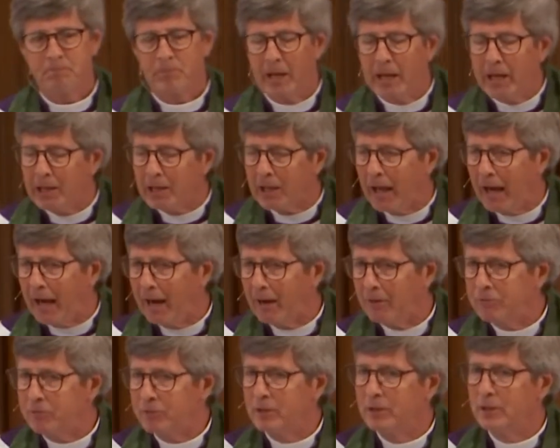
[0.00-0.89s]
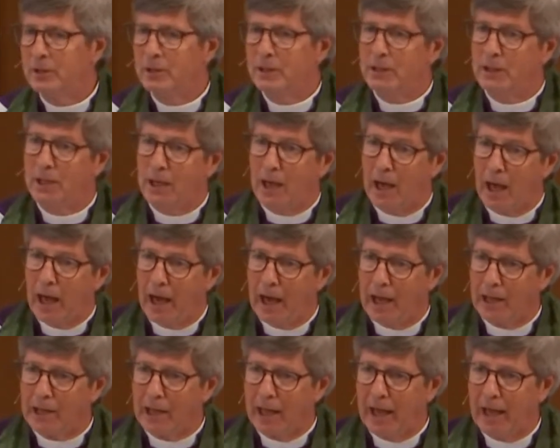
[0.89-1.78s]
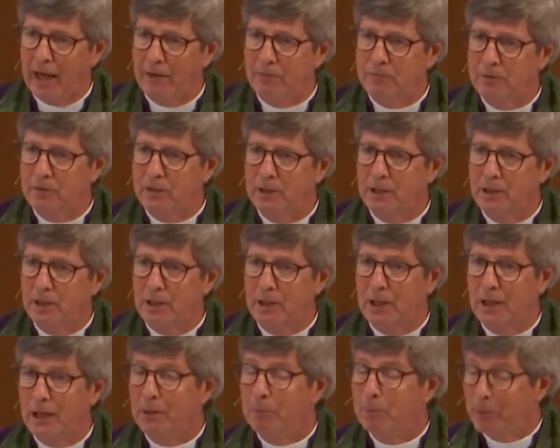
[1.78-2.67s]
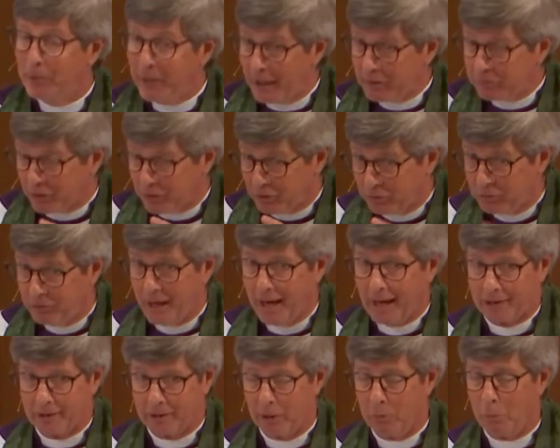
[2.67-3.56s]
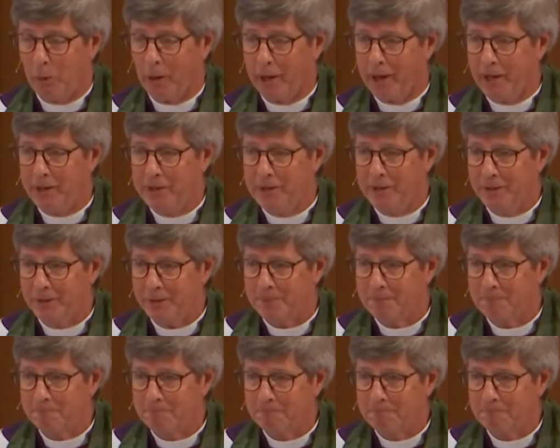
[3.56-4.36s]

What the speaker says: He laughed. I laughed. That's exactly what I did.